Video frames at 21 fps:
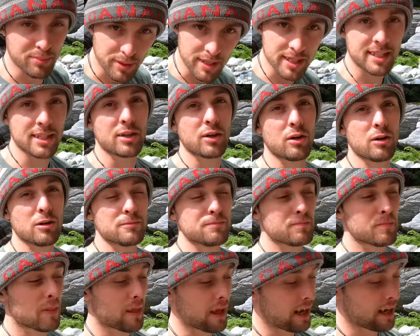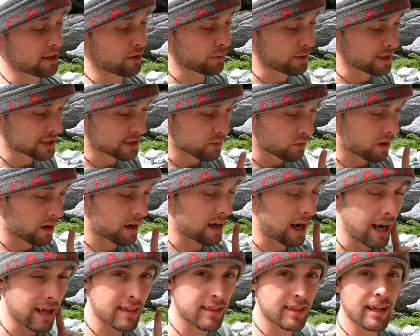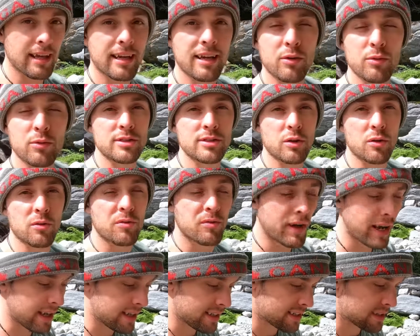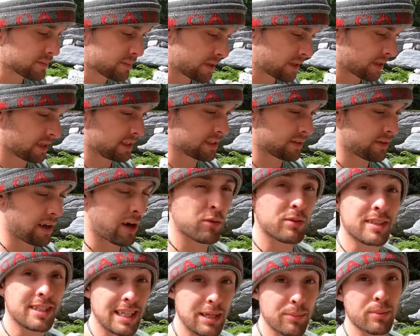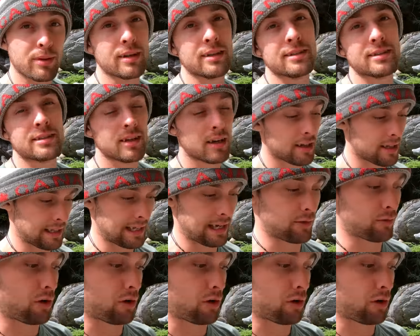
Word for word: a piece of gold, and the reason why I think so faint is because of how deep it is stuck in that